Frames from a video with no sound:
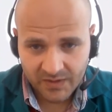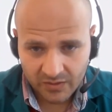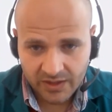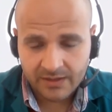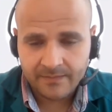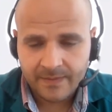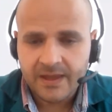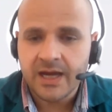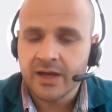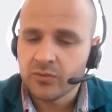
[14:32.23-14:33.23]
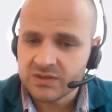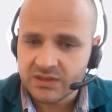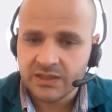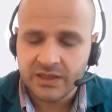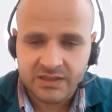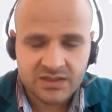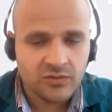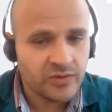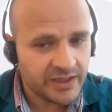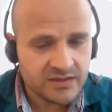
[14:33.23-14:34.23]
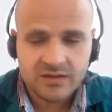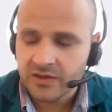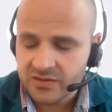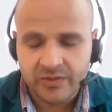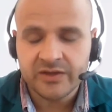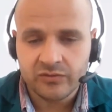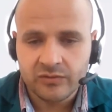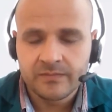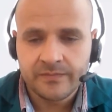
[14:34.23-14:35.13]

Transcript: Okay, I would say it's a great tool.